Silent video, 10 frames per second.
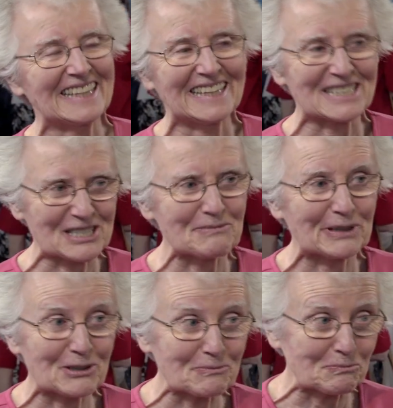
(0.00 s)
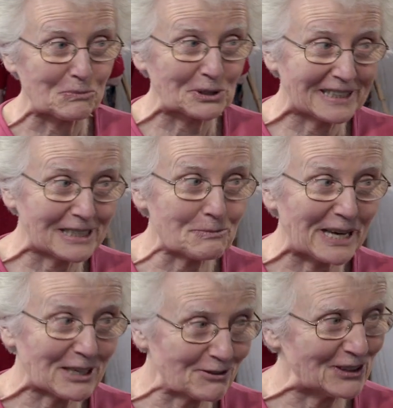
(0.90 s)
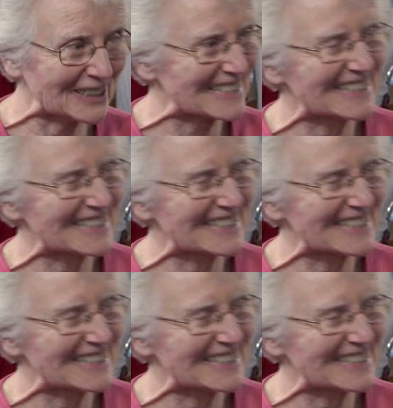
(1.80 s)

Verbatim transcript: Guess I better put it in a bank vault.